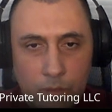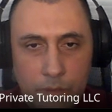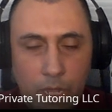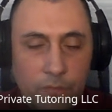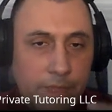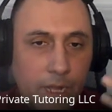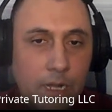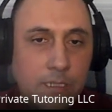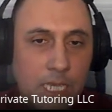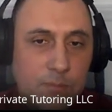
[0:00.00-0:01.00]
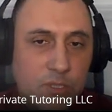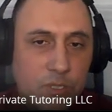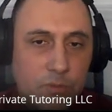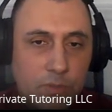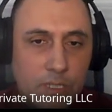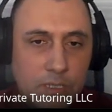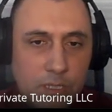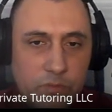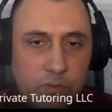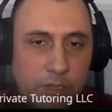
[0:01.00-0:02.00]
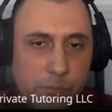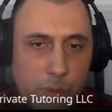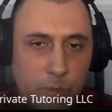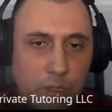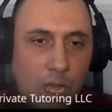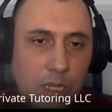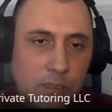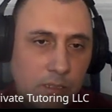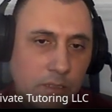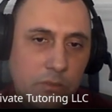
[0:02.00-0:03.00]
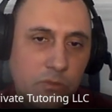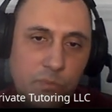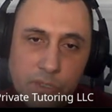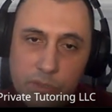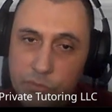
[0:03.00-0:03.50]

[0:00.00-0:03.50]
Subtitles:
Now, there are exceptions to this. If you give me more context, it could be in